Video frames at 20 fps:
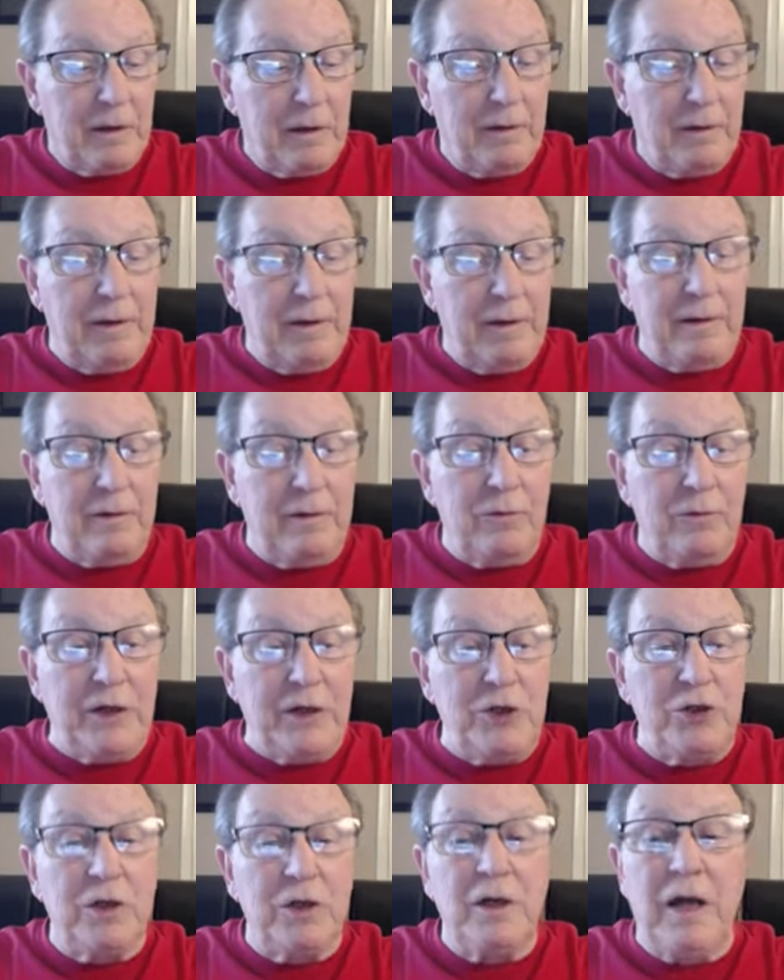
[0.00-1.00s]
th- we
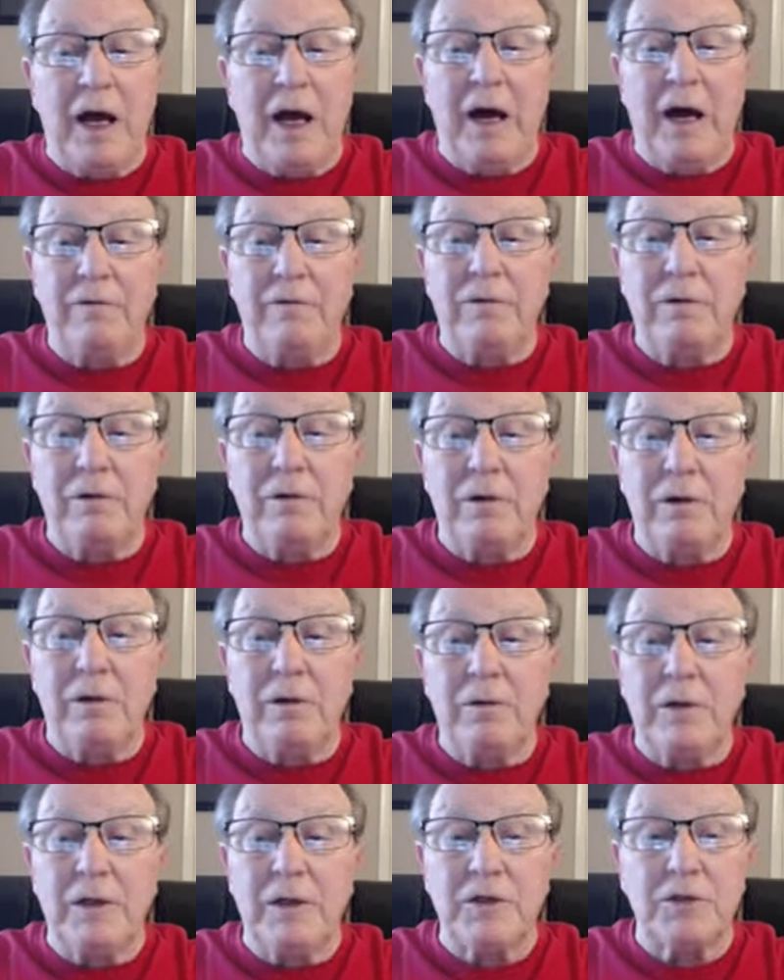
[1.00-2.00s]
should have
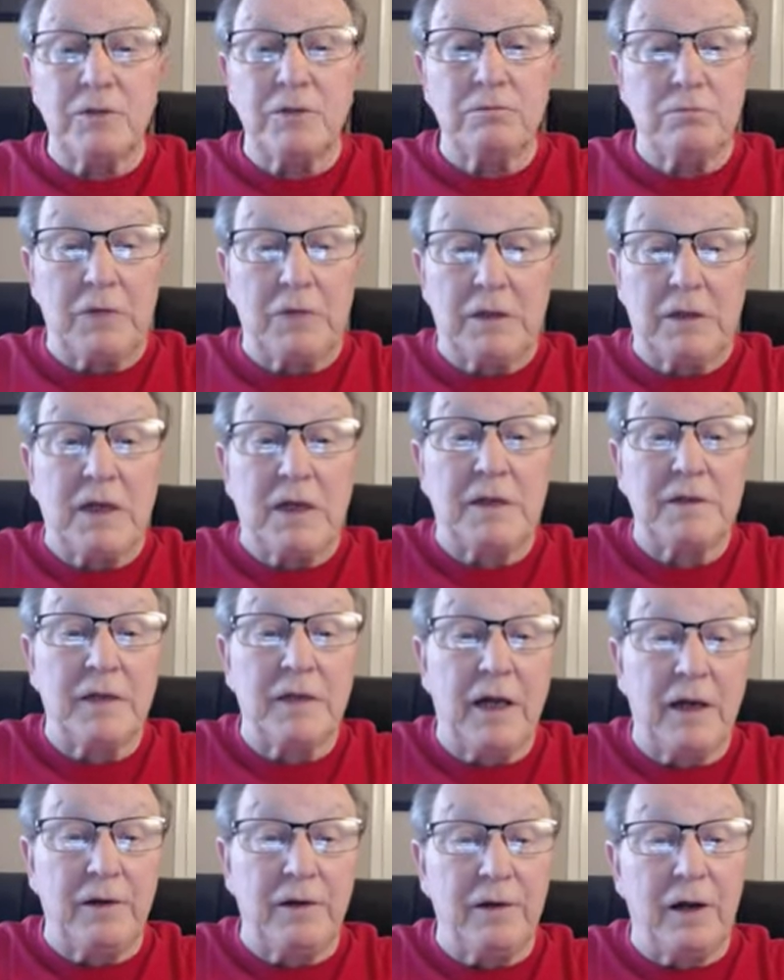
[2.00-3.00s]
this, as I
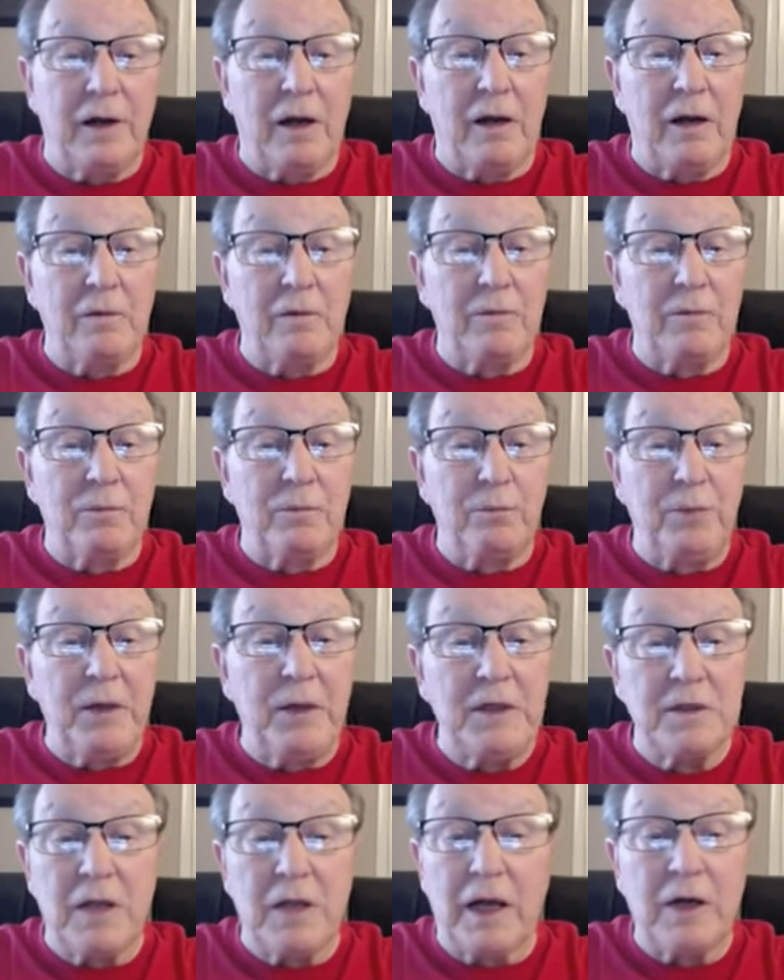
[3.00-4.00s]
said, uh,
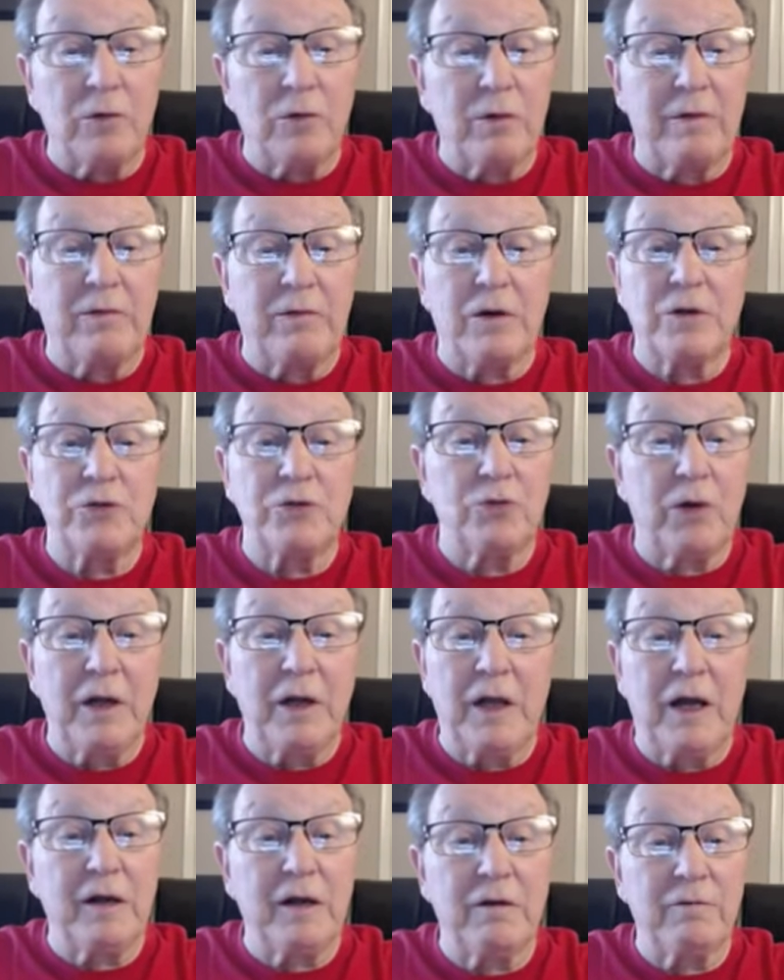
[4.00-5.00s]
peace like a river, joy
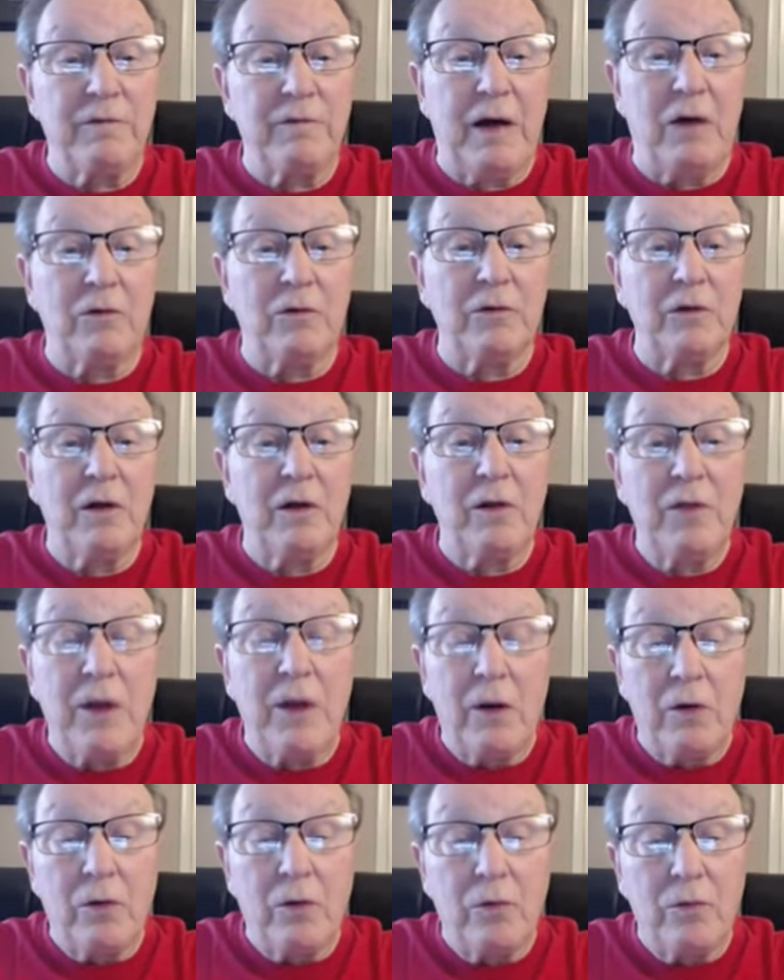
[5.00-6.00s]
like a fountain,
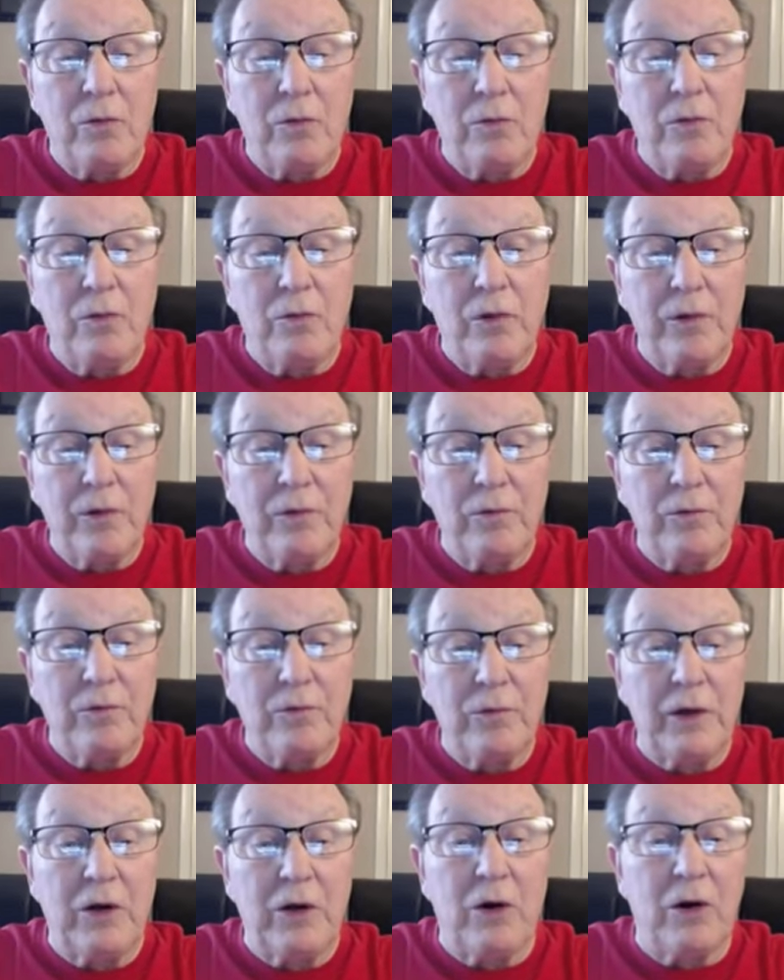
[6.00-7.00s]
the what
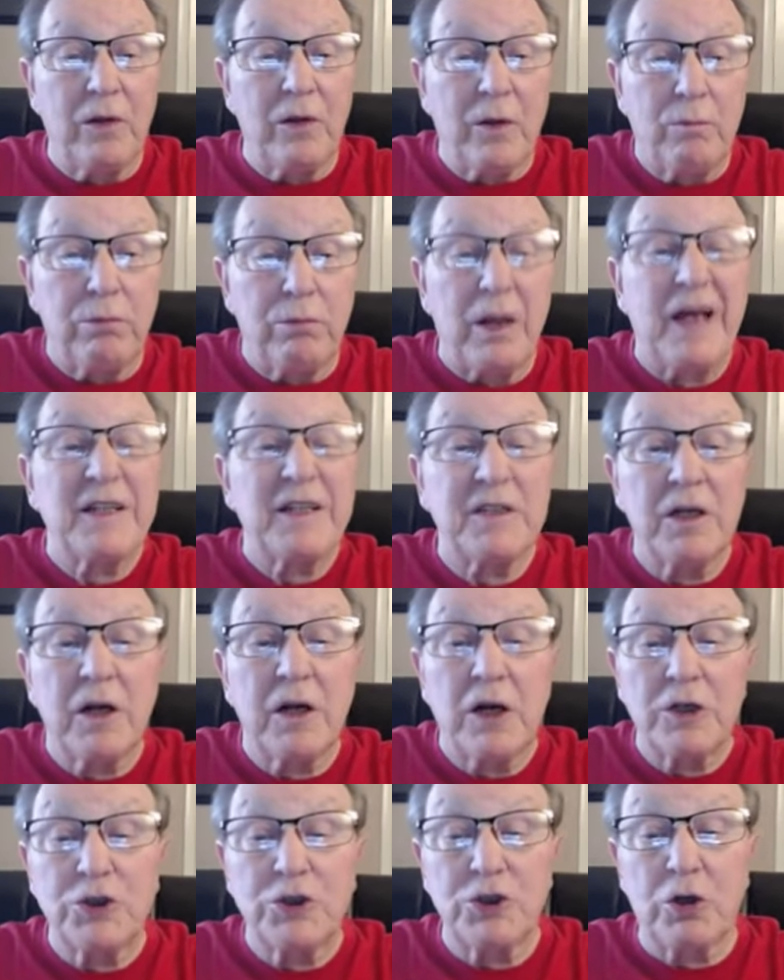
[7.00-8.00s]
we call the blessed
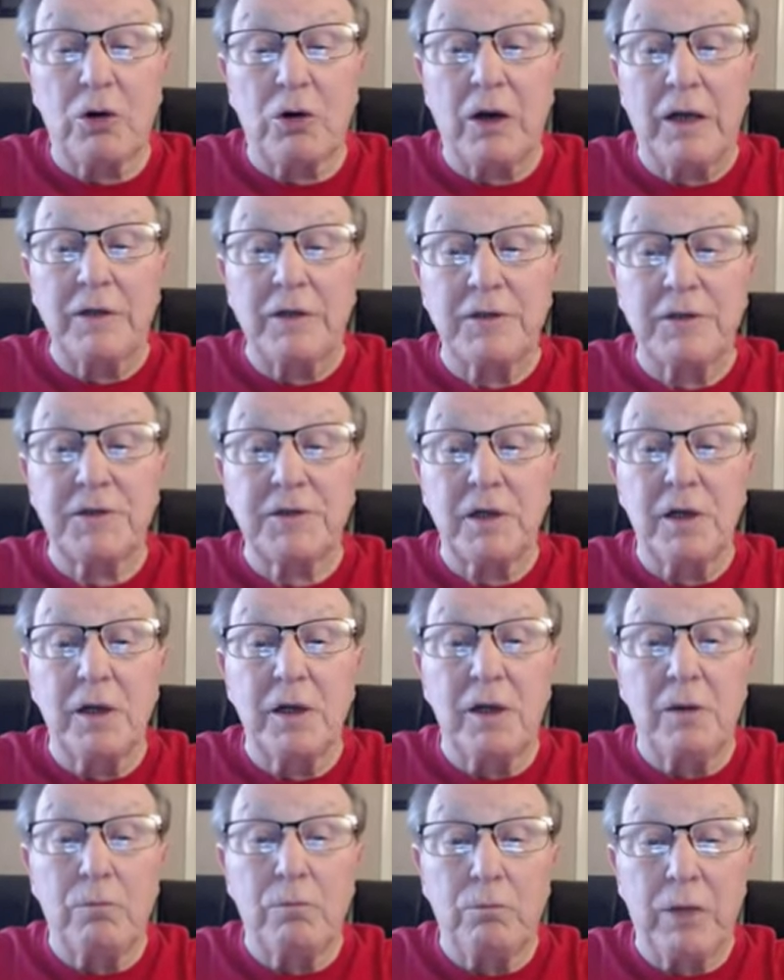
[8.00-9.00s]
assurance,
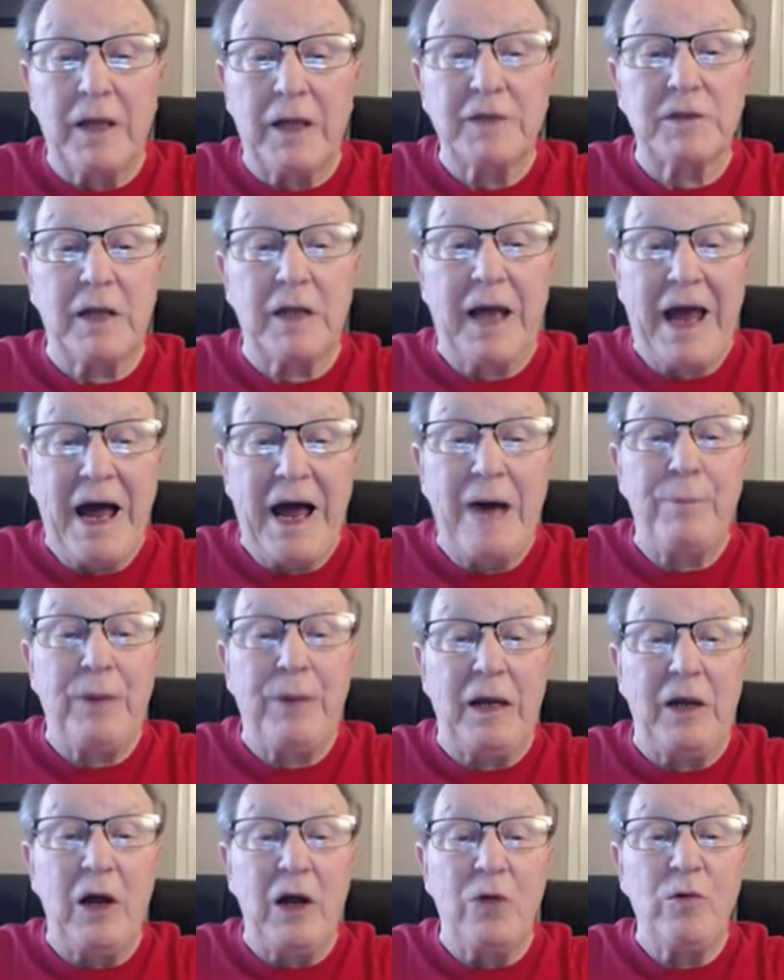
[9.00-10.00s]
blessed, happy.